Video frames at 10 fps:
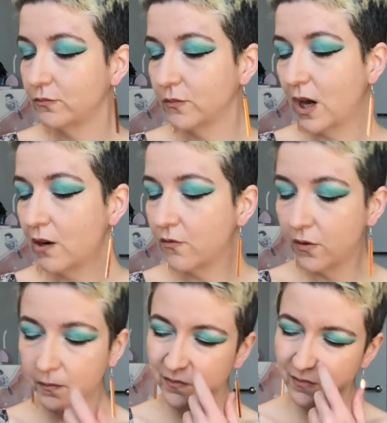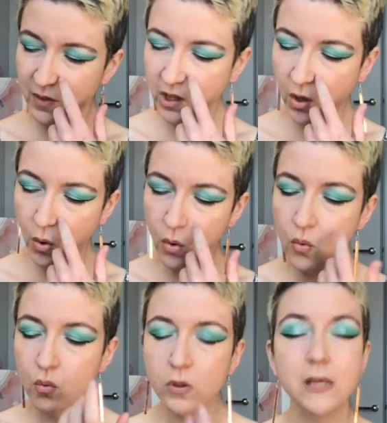kind of
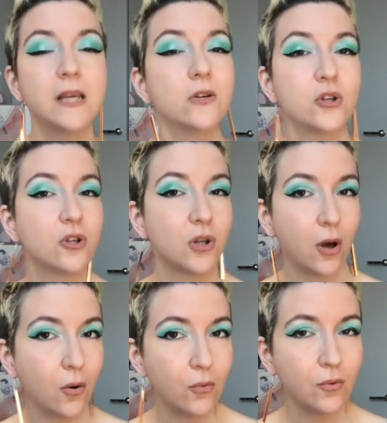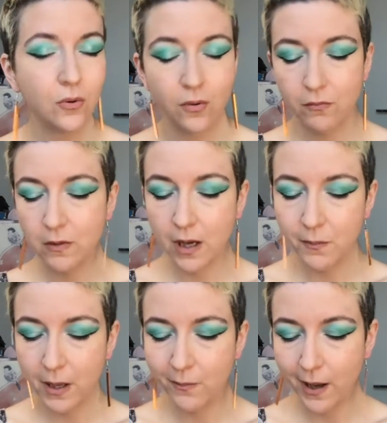cool-ish toned
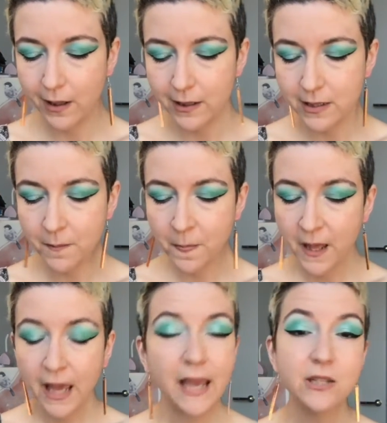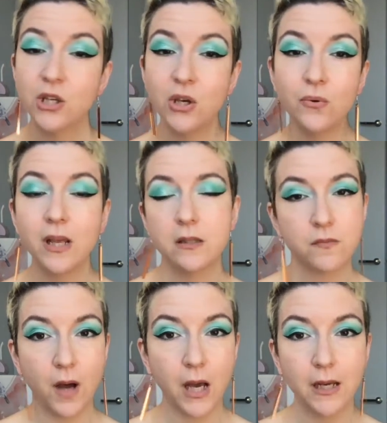9-pan palette. It's cute, it's
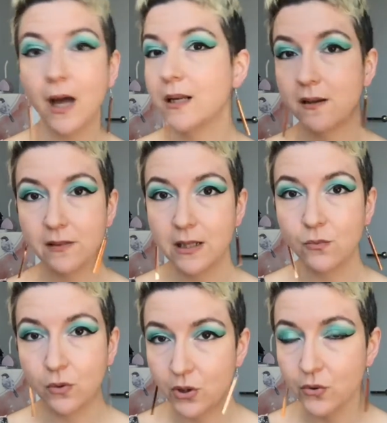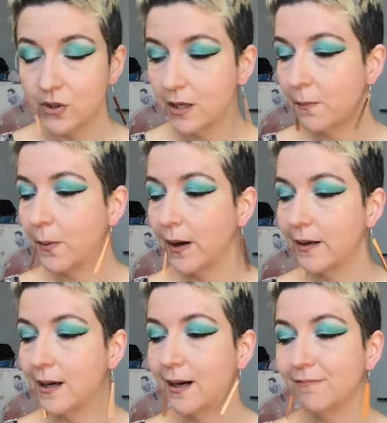fine, I definitely will use it, but
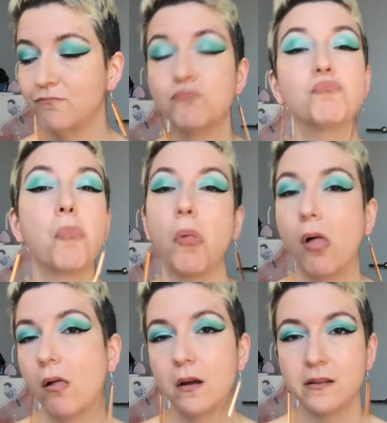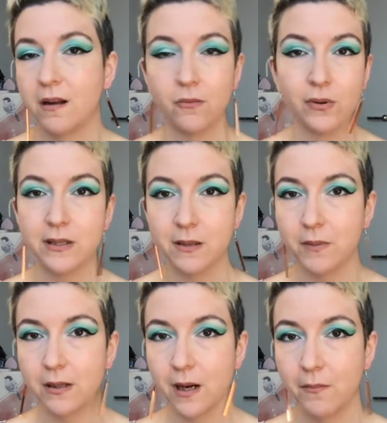it's not really
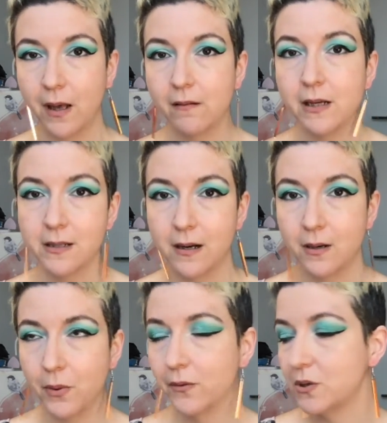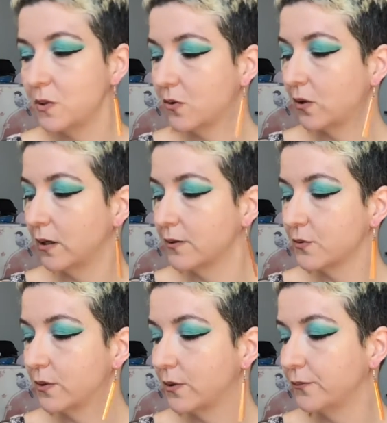something that I'm that excited about, to be totally honest
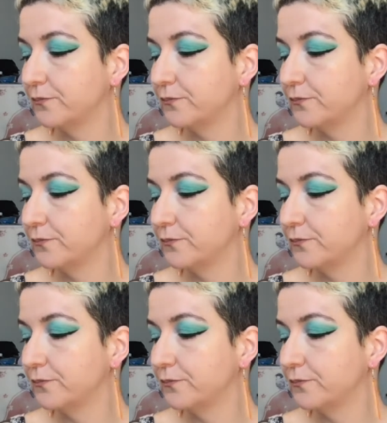with you.